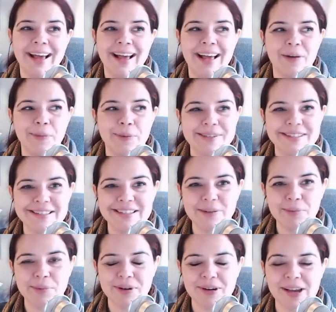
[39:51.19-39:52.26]
Uh, we're still
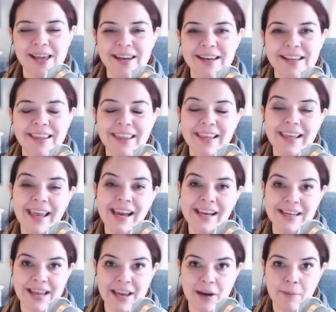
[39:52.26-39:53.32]
periodically getting
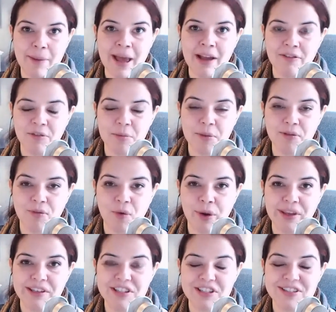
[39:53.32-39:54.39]
data back from the
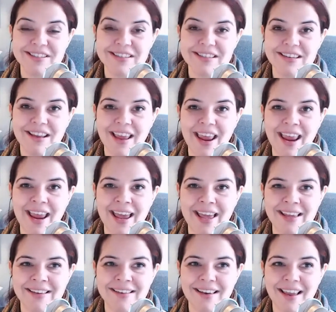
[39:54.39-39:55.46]
Voyagers,
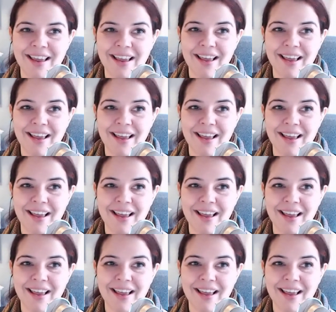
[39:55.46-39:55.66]
and